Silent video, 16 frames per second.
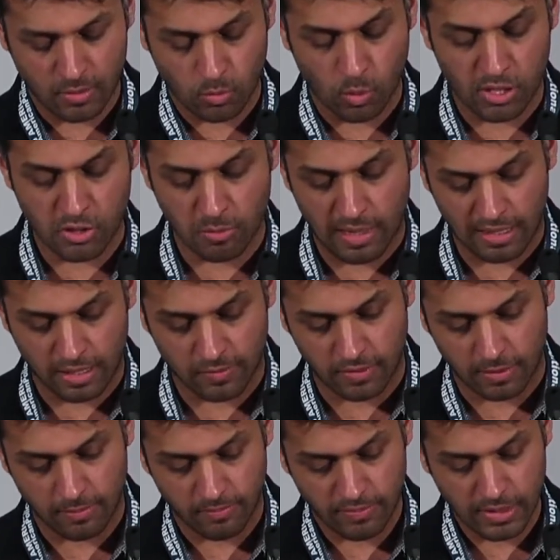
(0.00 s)
What do you make of it?
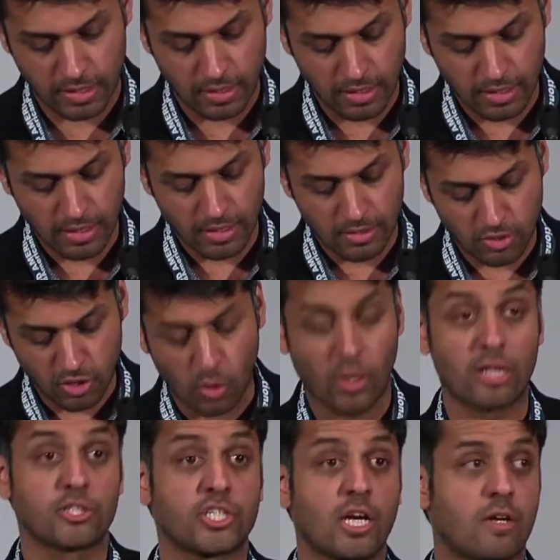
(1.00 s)
So I'll
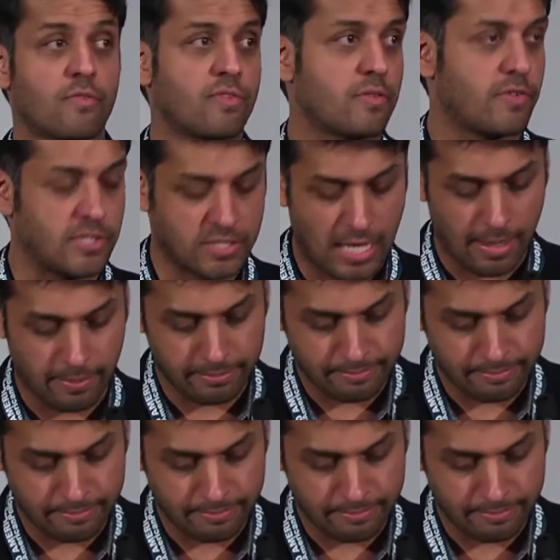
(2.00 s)
share for the first time.